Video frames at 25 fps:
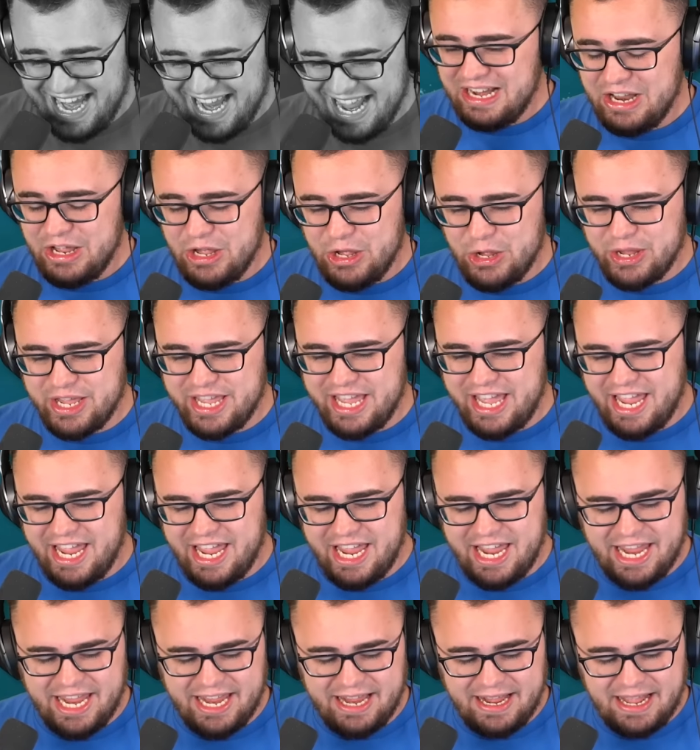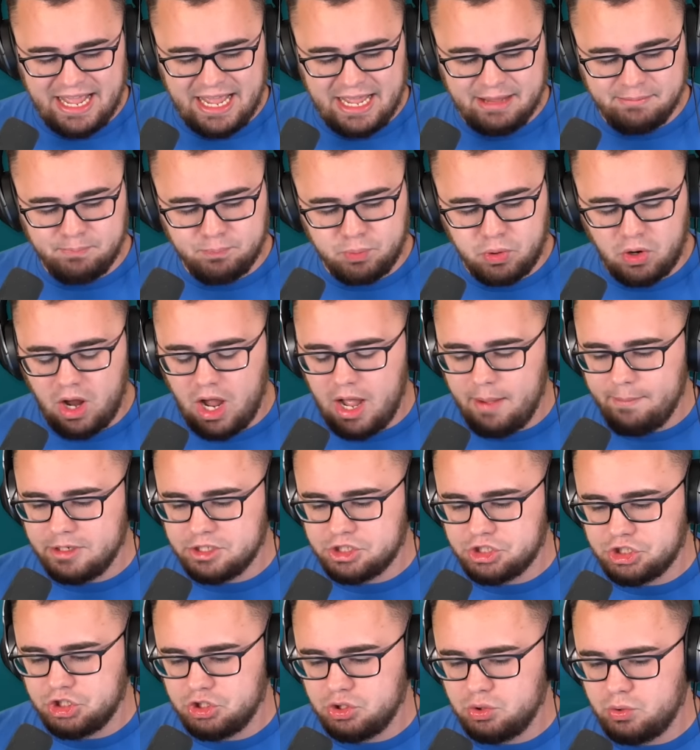Luca, I
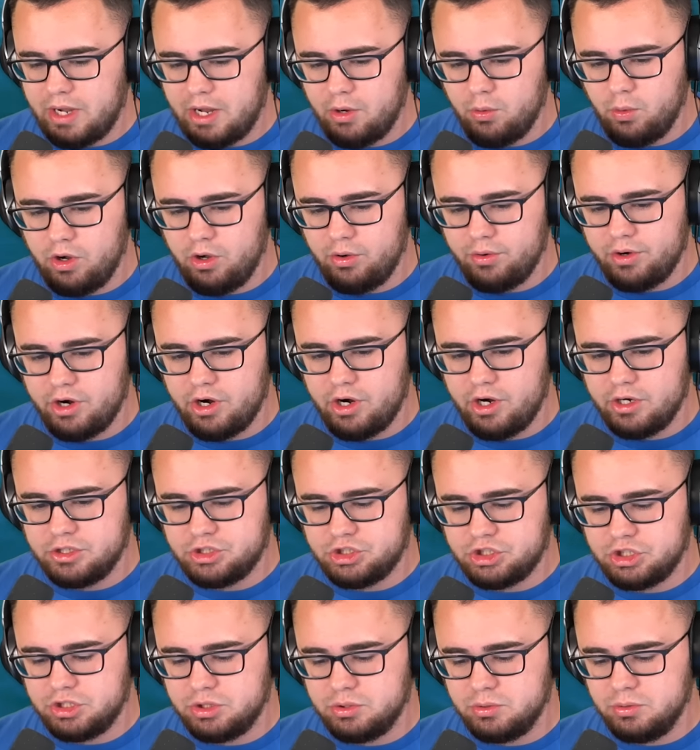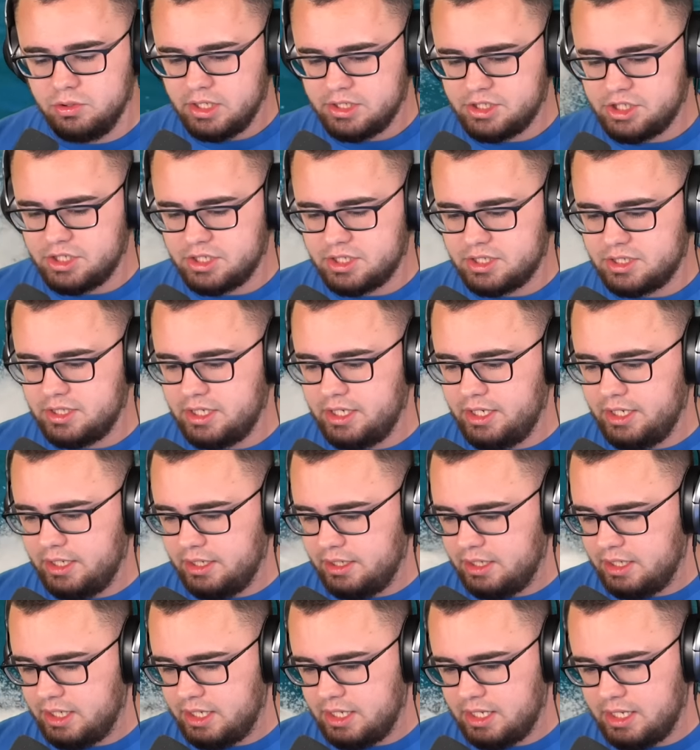promise you I won't hurt you. I just
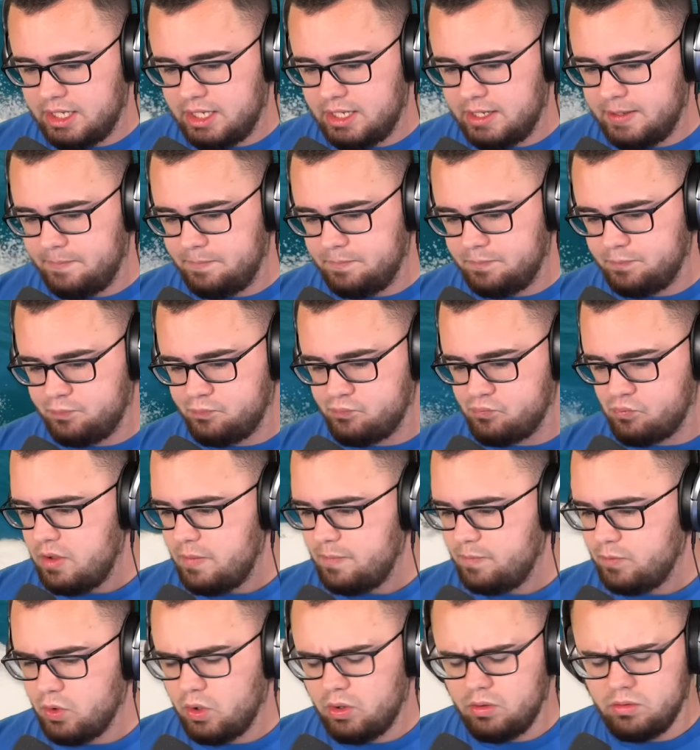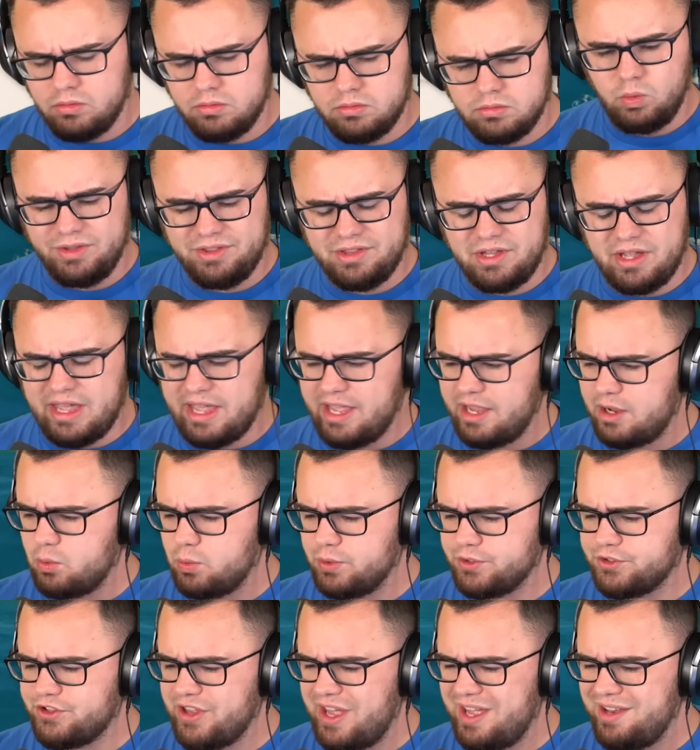need, um... Oh, what the heck
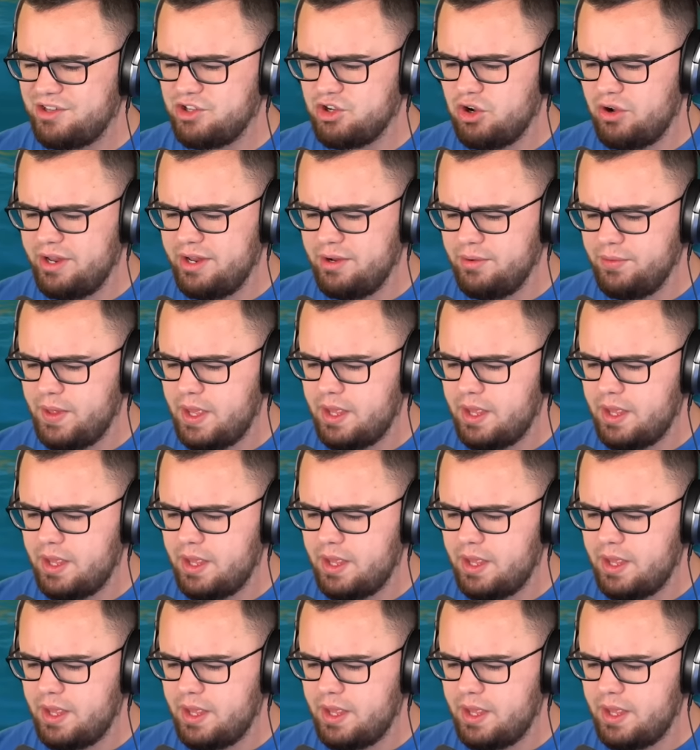was that? Did y'all hear